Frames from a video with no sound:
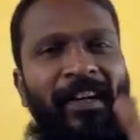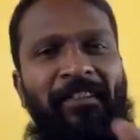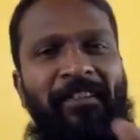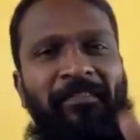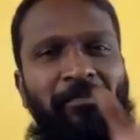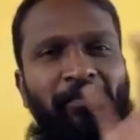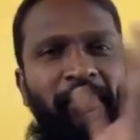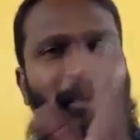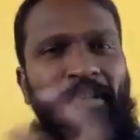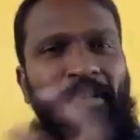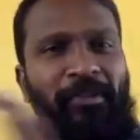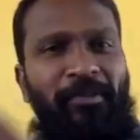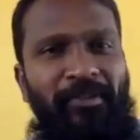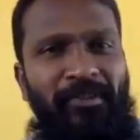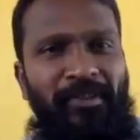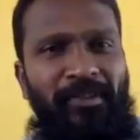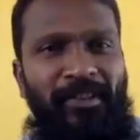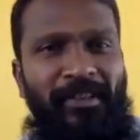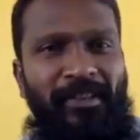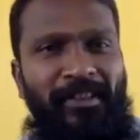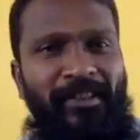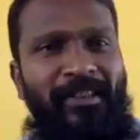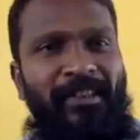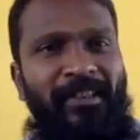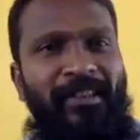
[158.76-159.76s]
5
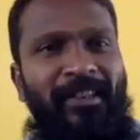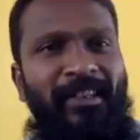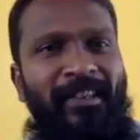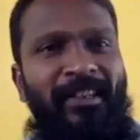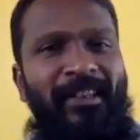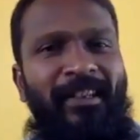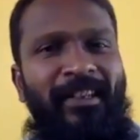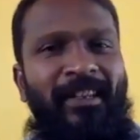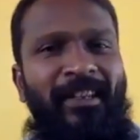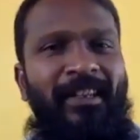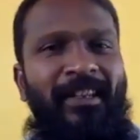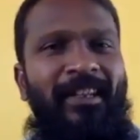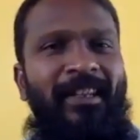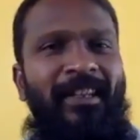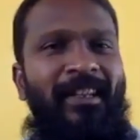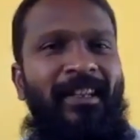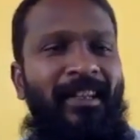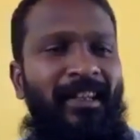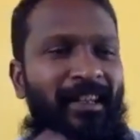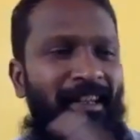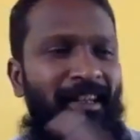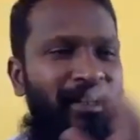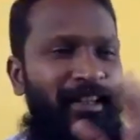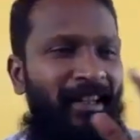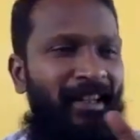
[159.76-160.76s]
producers,
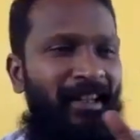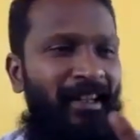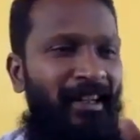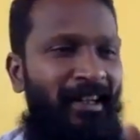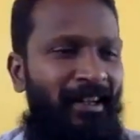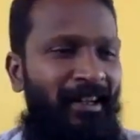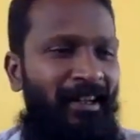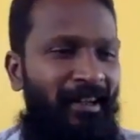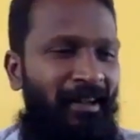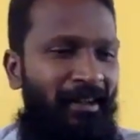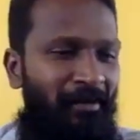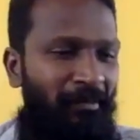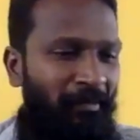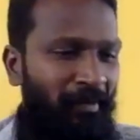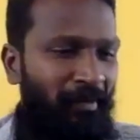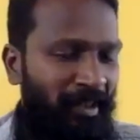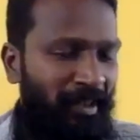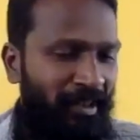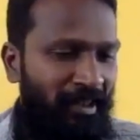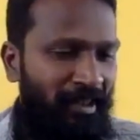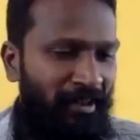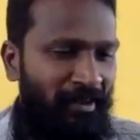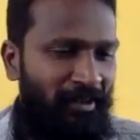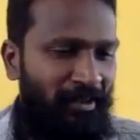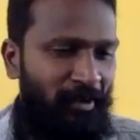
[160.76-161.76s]
like,
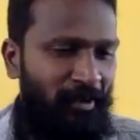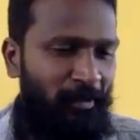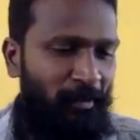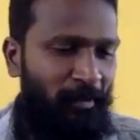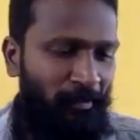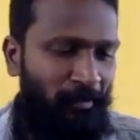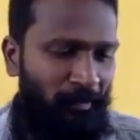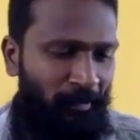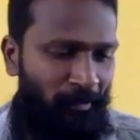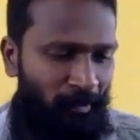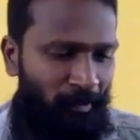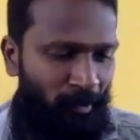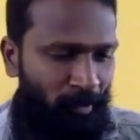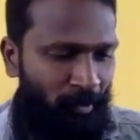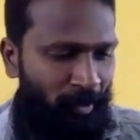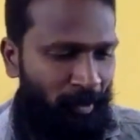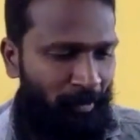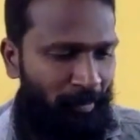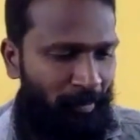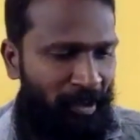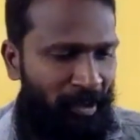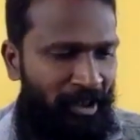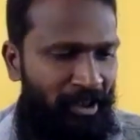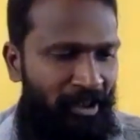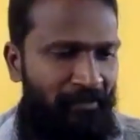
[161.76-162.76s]
over a
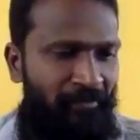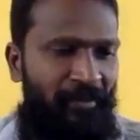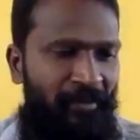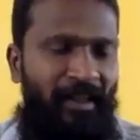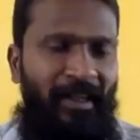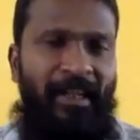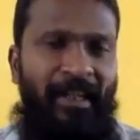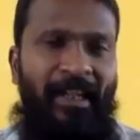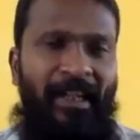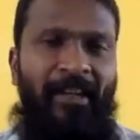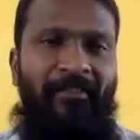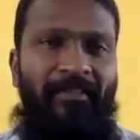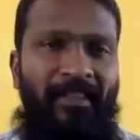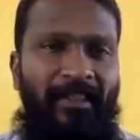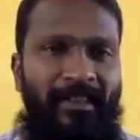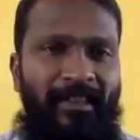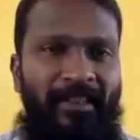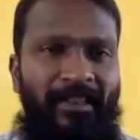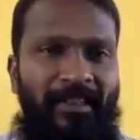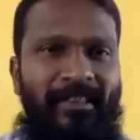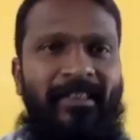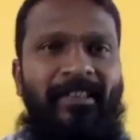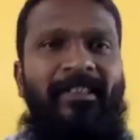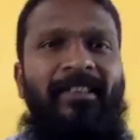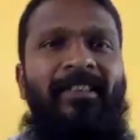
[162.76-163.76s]
period of 1.5
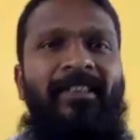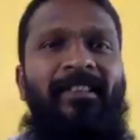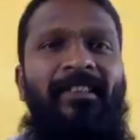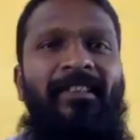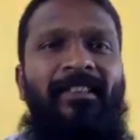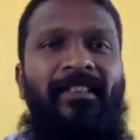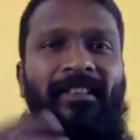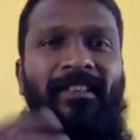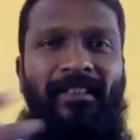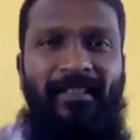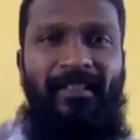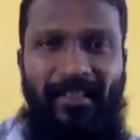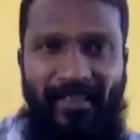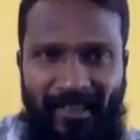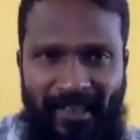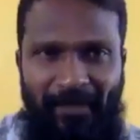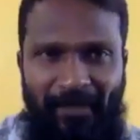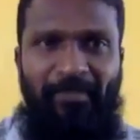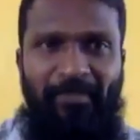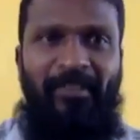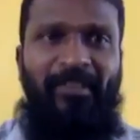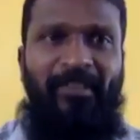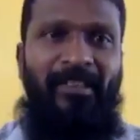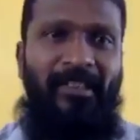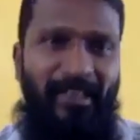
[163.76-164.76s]
years,
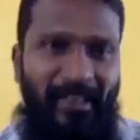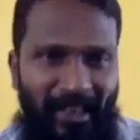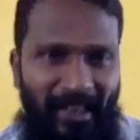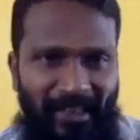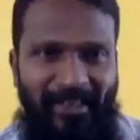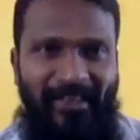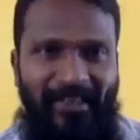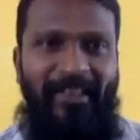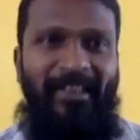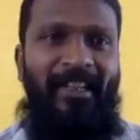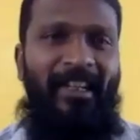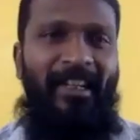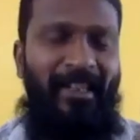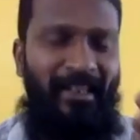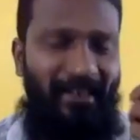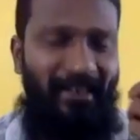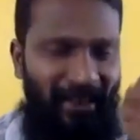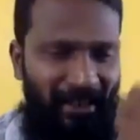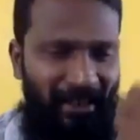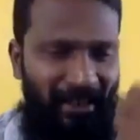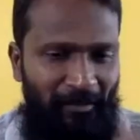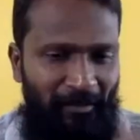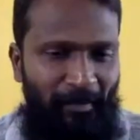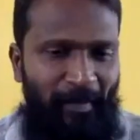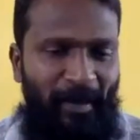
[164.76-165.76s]
kept changing. Like,
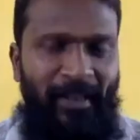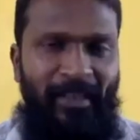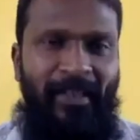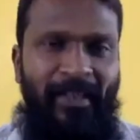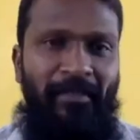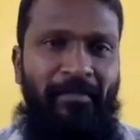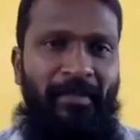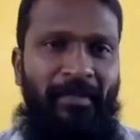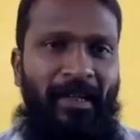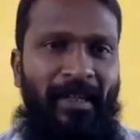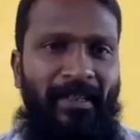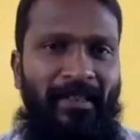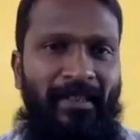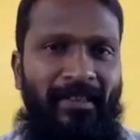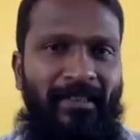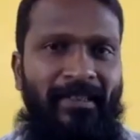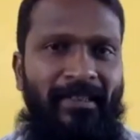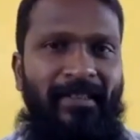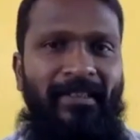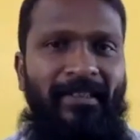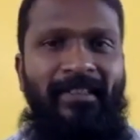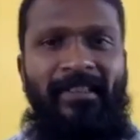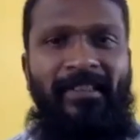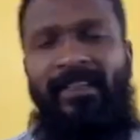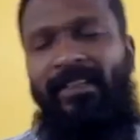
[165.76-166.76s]
they'll pay the advance,
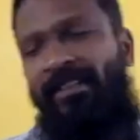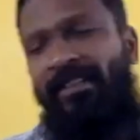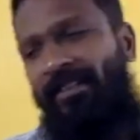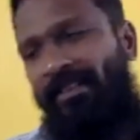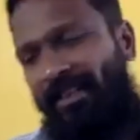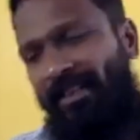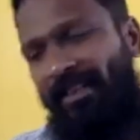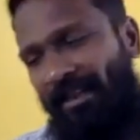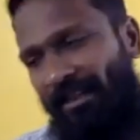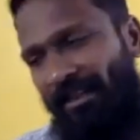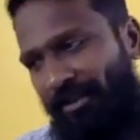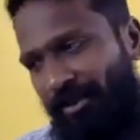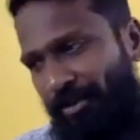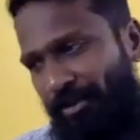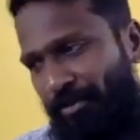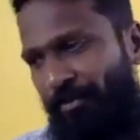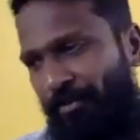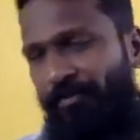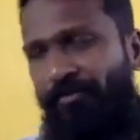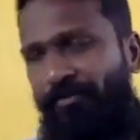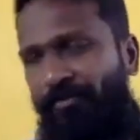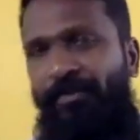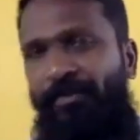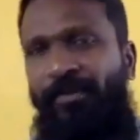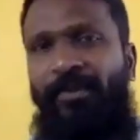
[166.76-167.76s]
then they'll
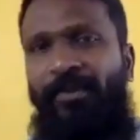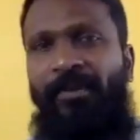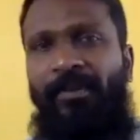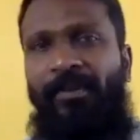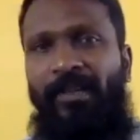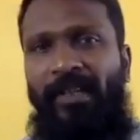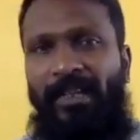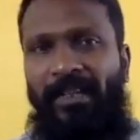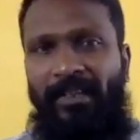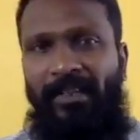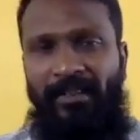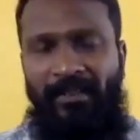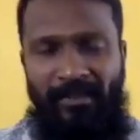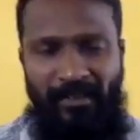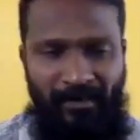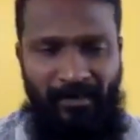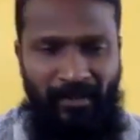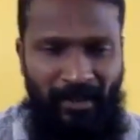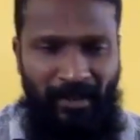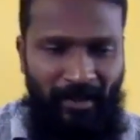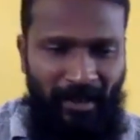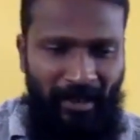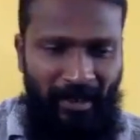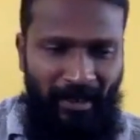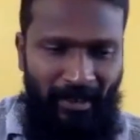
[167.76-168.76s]
shoot for, like,
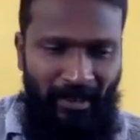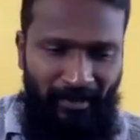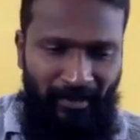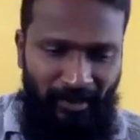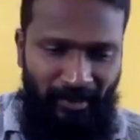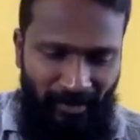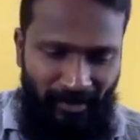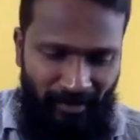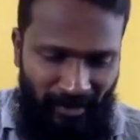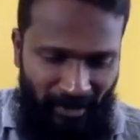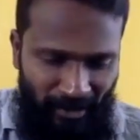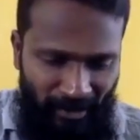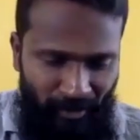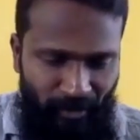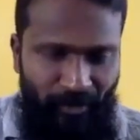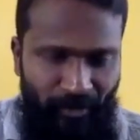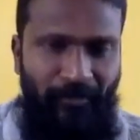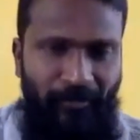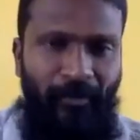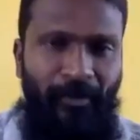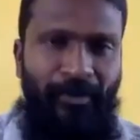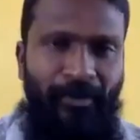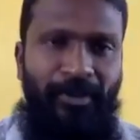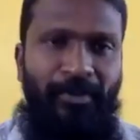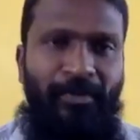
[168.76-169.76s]
they'll do
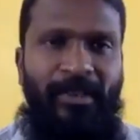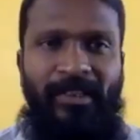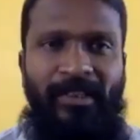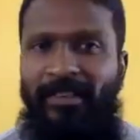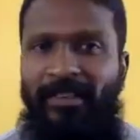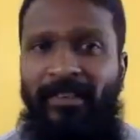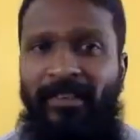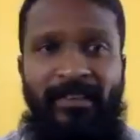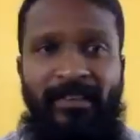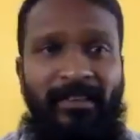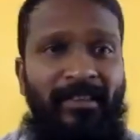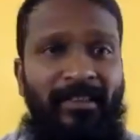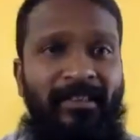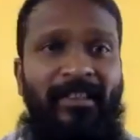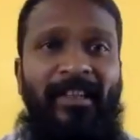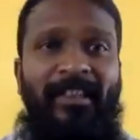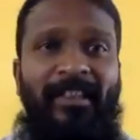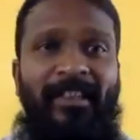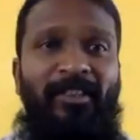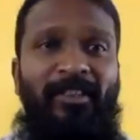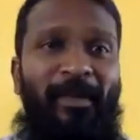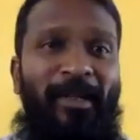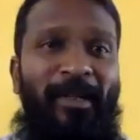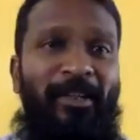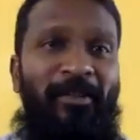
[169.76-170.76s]
a photo shoot, and then this
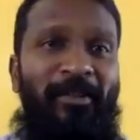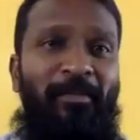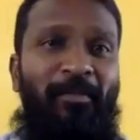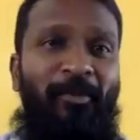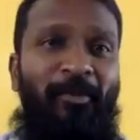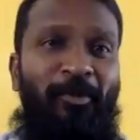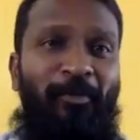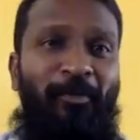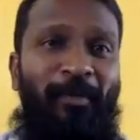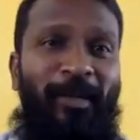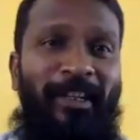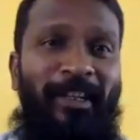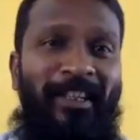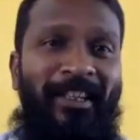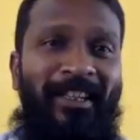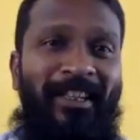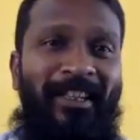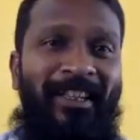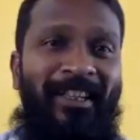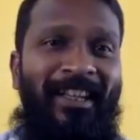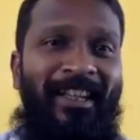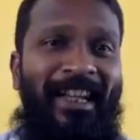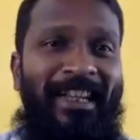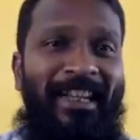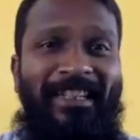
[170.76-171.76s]
guy spent more
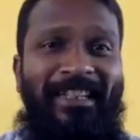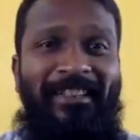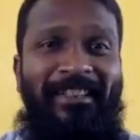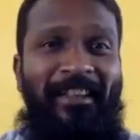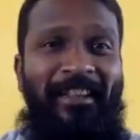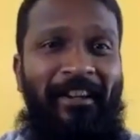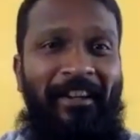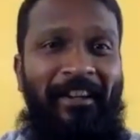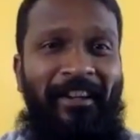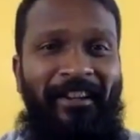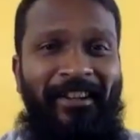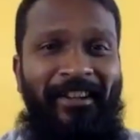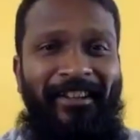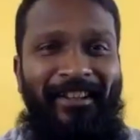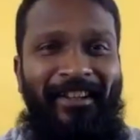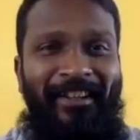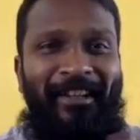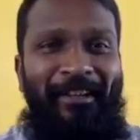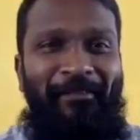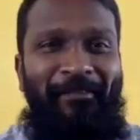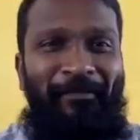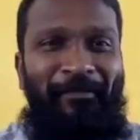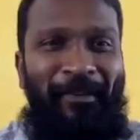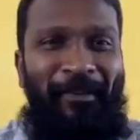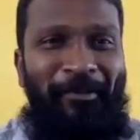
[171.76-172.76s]
money and he's arrogant.
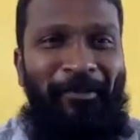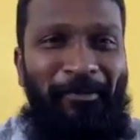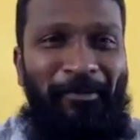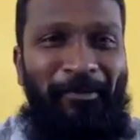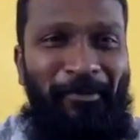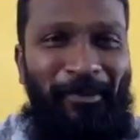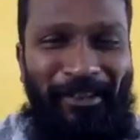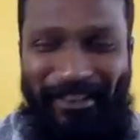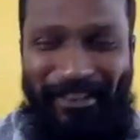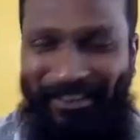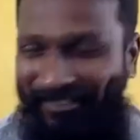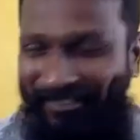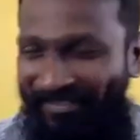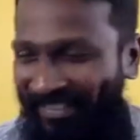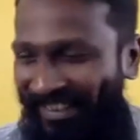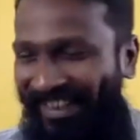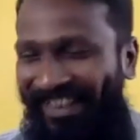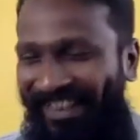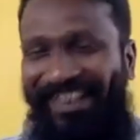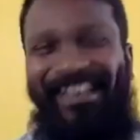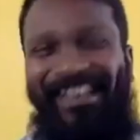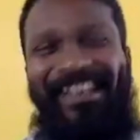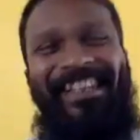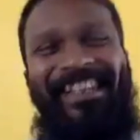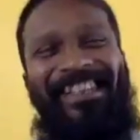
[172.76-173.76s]
We don't want him.
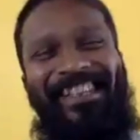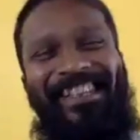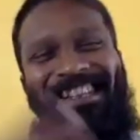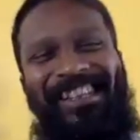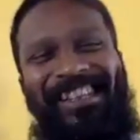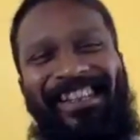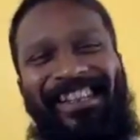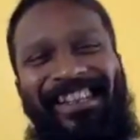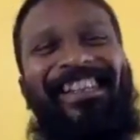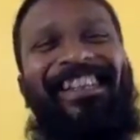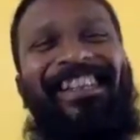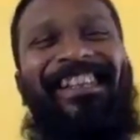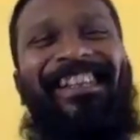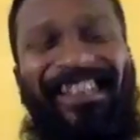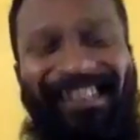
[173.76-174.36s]
Then,